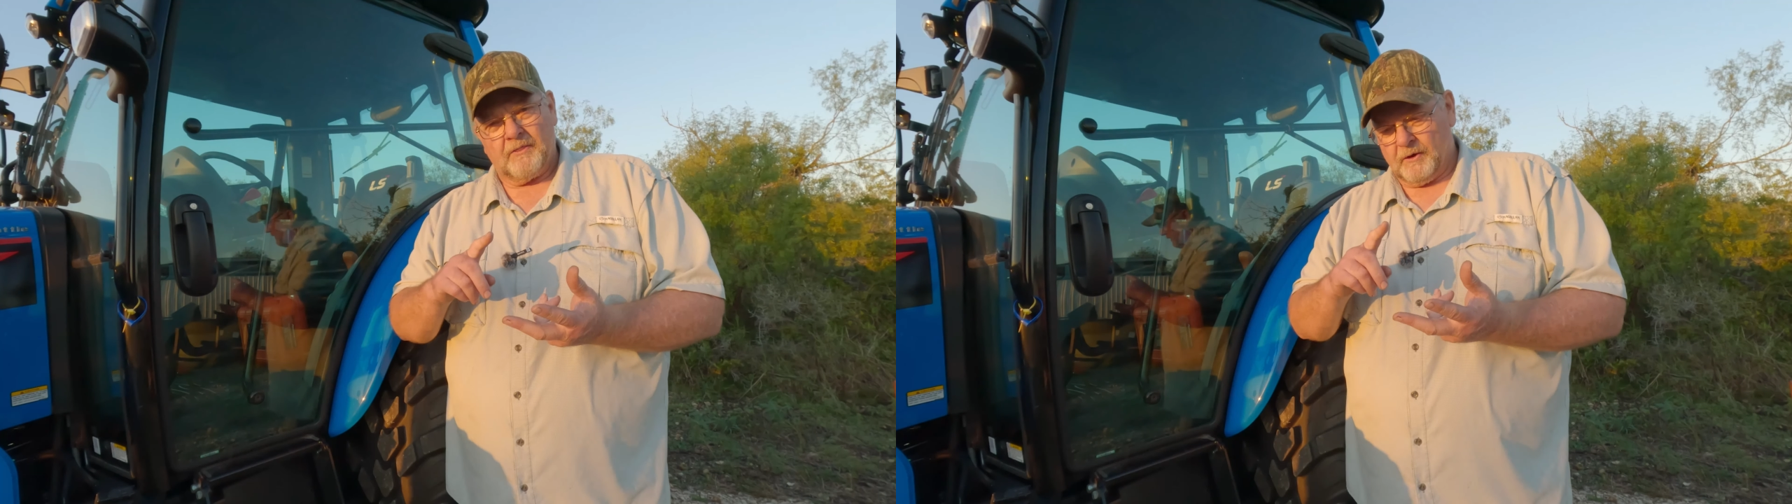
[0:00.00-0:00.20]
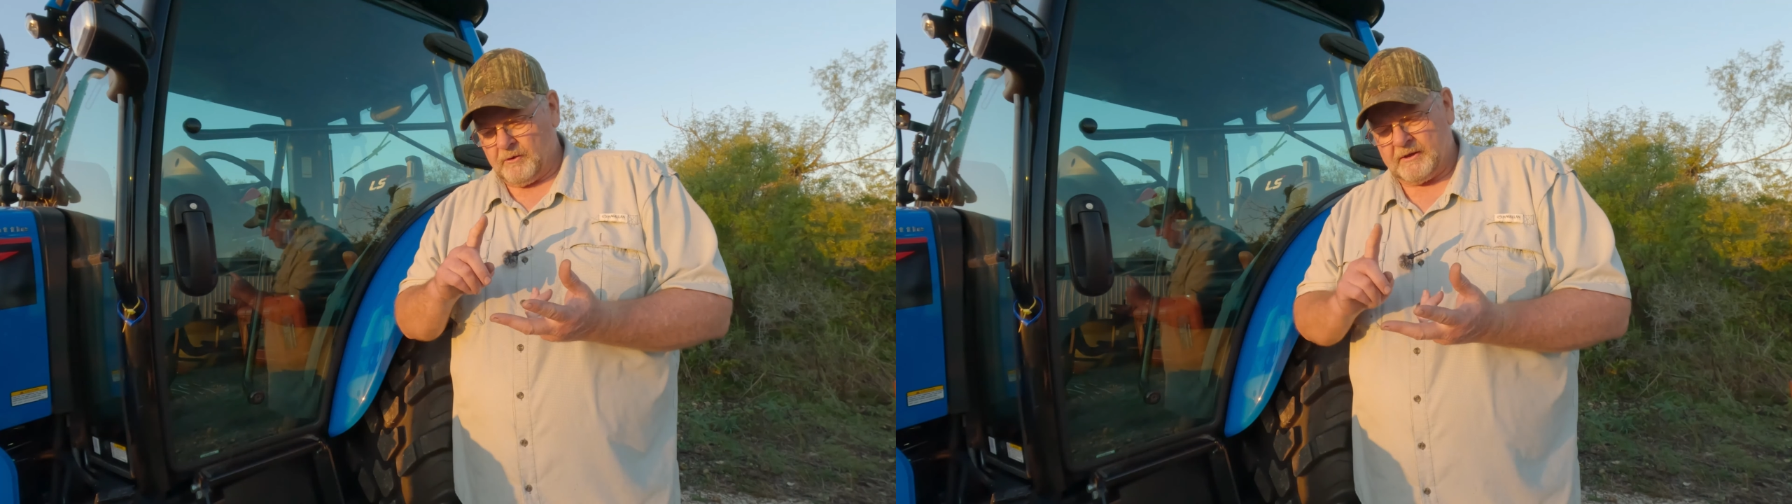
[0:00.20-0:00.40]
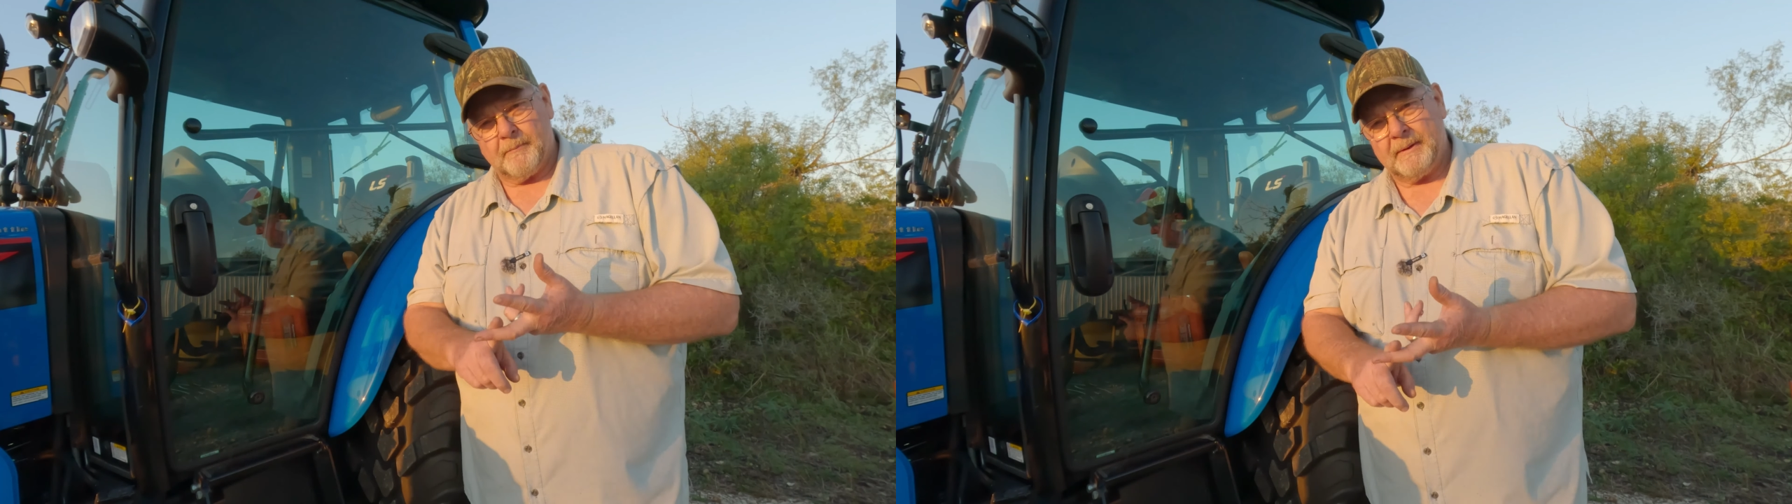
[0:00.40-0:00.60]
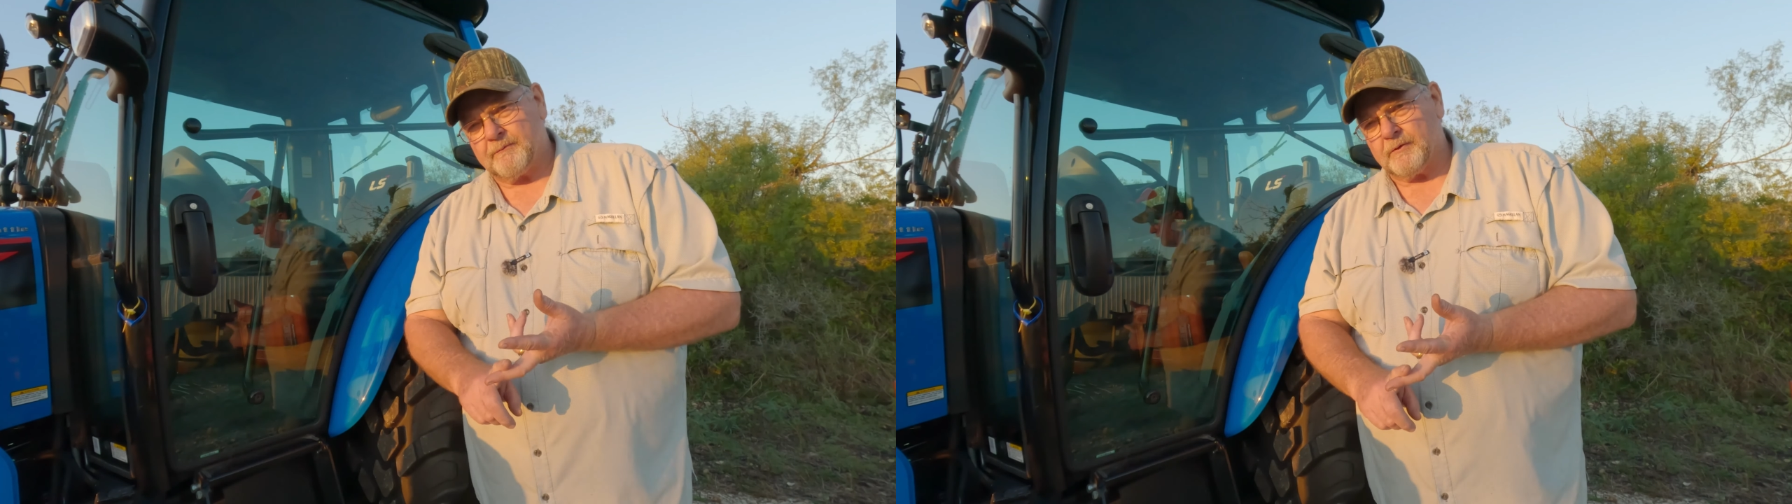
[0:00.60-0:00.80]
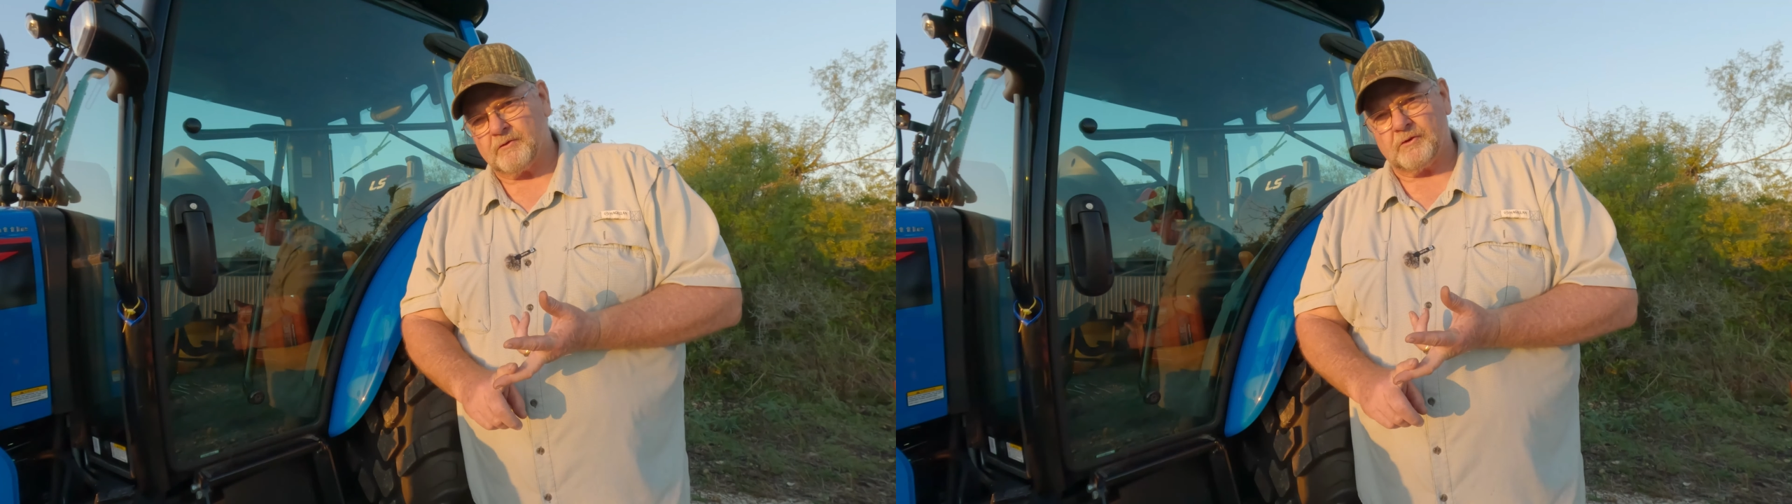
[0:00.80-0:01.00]
they're going to come
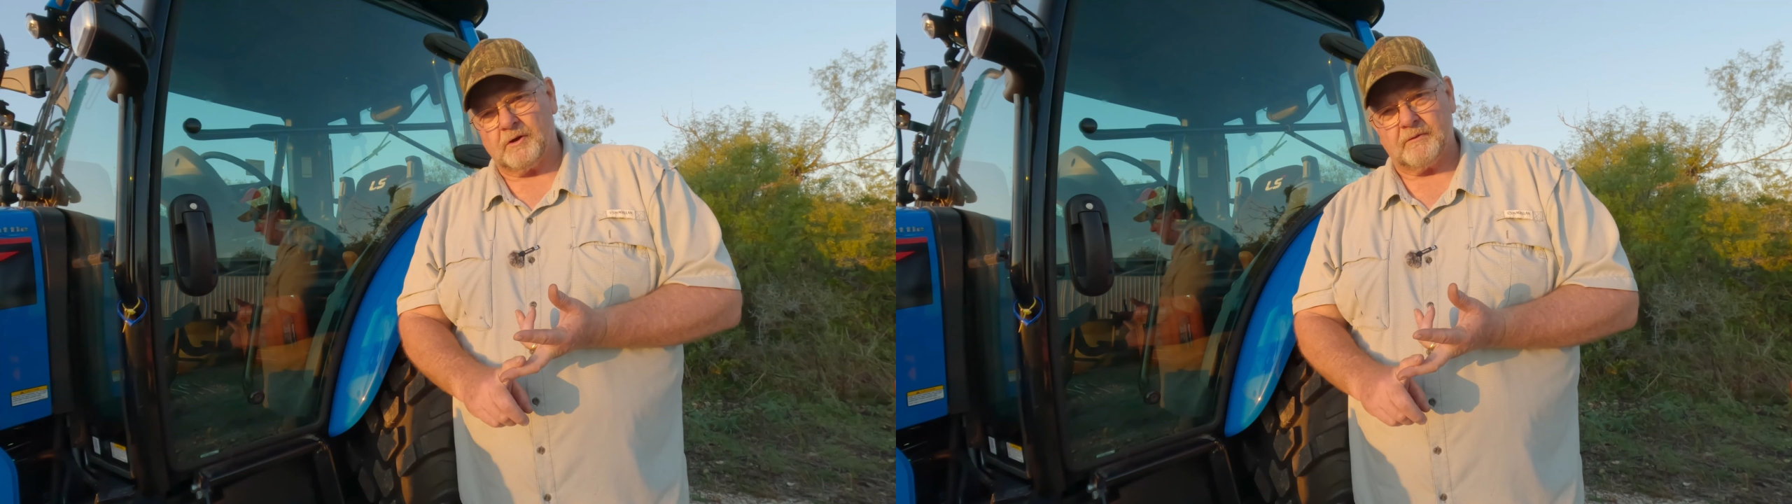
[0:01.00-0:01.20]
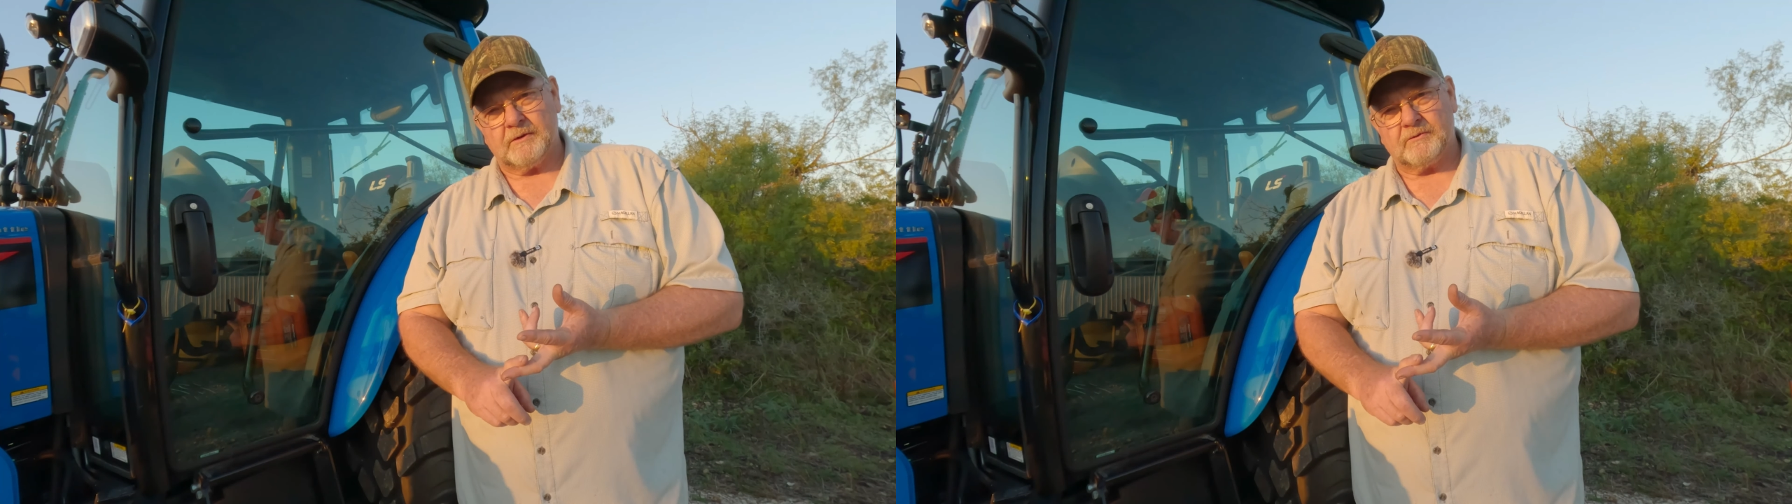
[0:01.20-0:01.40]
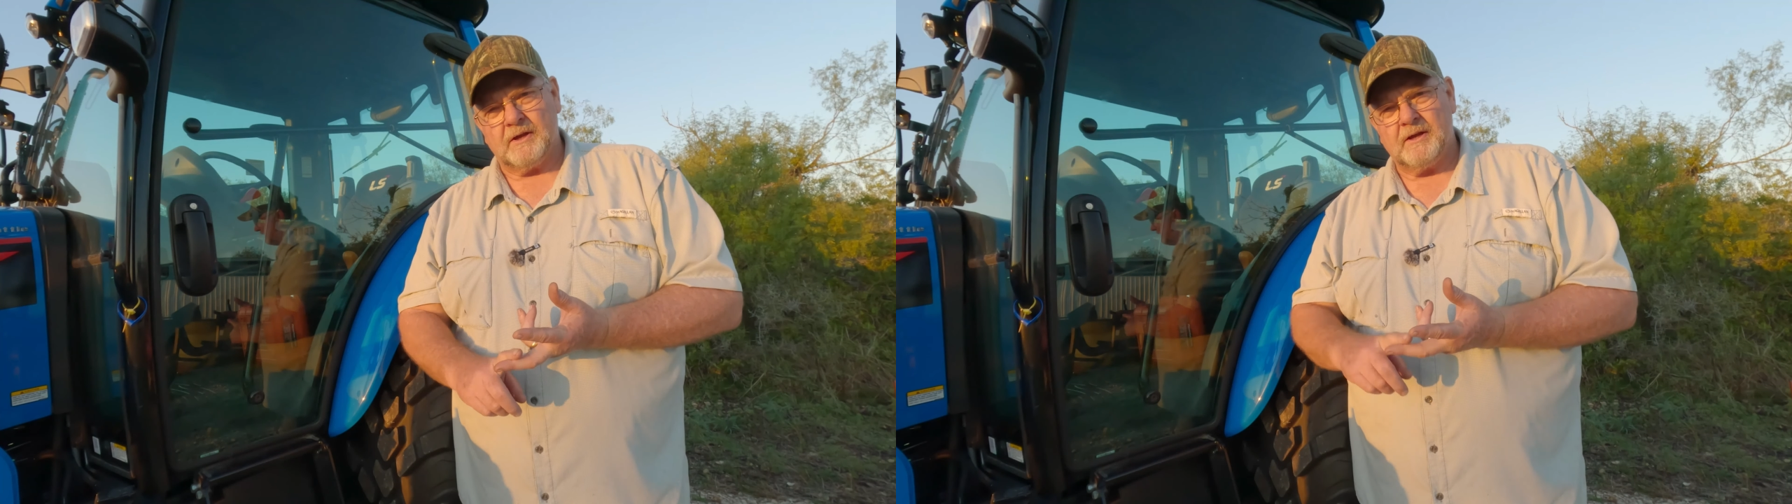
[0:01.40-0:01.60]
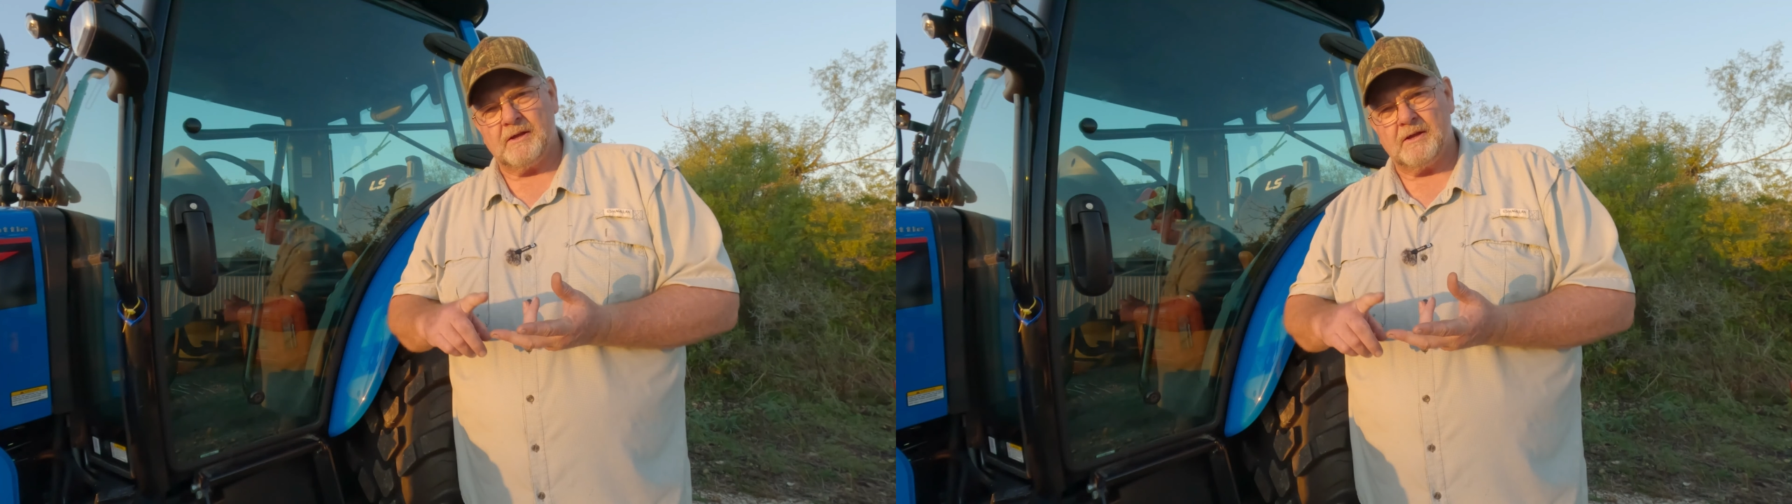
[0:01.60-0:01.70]
in for service.